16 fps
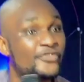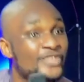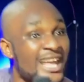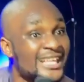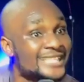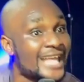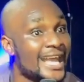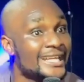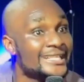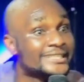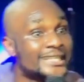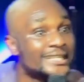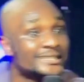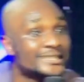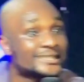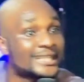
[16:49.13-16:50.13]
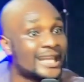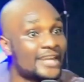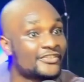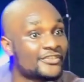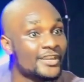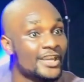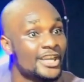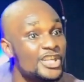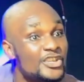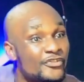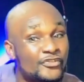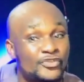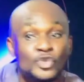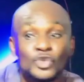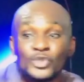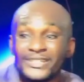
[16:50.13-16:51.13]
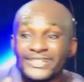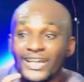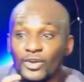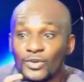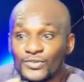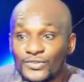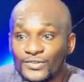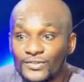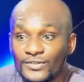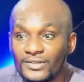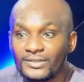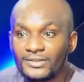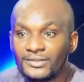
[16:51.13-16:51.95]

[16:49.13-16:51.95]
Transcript: That's how it changes life. In few seconds.